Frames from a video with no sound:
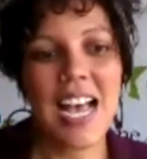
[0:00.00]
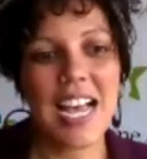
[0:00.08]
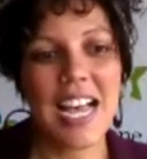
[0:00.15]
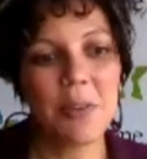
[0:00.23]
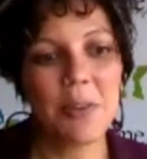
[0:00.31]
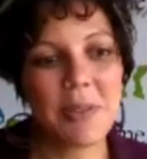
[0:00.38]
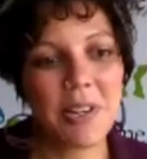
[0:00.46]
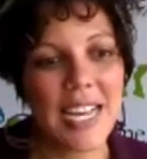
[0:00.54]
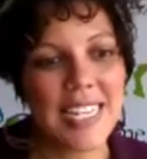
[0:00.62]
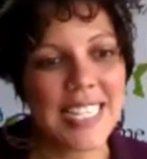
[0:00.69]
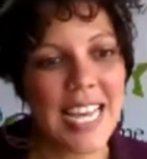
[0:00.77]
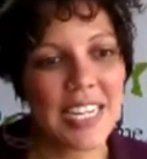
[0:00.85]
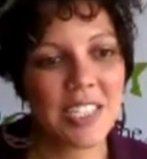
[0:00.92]
I hope you
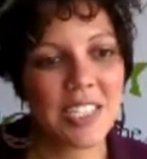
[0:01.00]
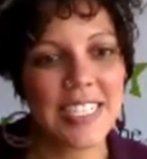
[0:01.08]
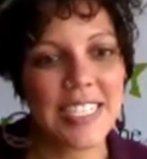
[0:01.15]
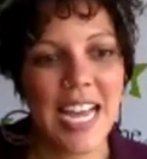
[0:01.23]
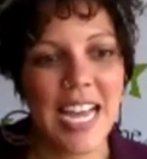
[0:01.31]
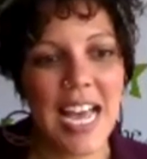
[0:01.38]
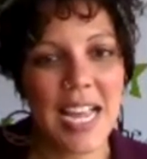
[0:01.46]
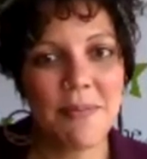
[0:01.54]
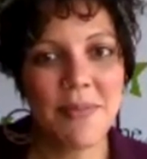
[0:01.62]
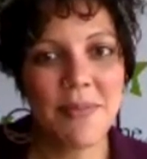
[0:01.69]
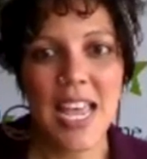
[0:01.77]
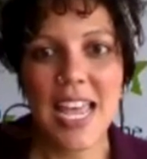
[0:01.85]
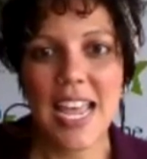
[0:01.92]
guys had a great time,
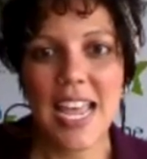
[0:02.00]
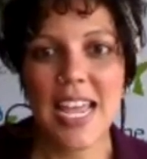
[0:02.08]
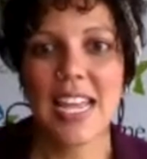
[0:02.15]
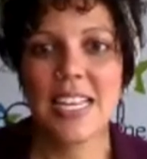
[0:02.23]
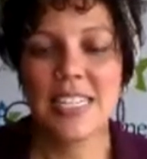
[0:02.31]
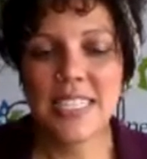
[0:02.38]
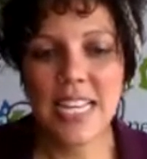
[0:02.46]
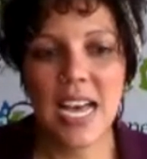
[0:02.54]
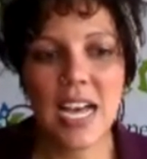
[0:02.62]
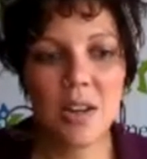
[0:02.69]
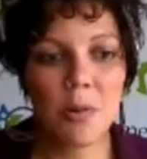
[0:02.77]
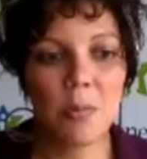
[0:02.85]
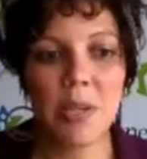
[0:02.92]
and
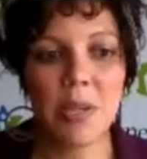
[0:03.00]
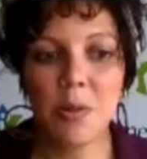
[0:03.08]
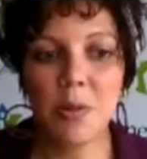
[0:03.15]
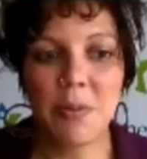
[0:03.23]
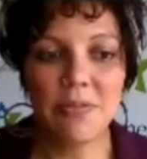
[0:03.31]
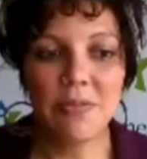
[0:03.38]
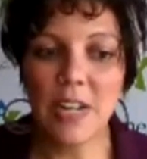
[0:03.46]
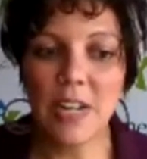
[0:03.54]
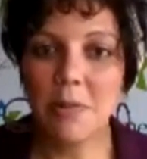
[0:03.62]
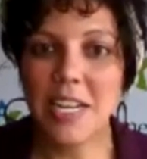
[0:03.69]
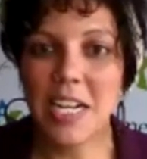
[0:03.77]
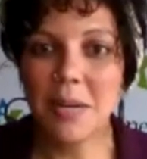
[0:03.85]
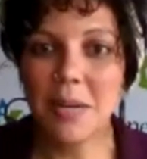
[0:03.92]
we will be
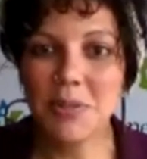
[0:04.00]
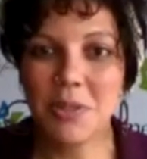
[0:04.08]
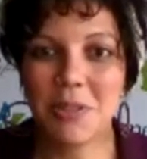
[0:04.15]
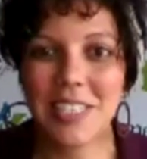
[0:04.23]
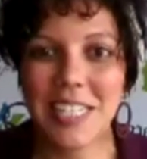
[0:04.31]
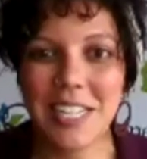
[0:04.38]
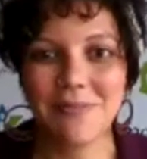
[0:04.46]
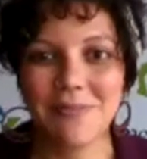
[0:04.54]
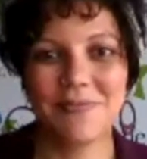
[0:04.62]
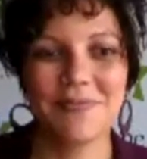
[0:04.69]
following up shortly.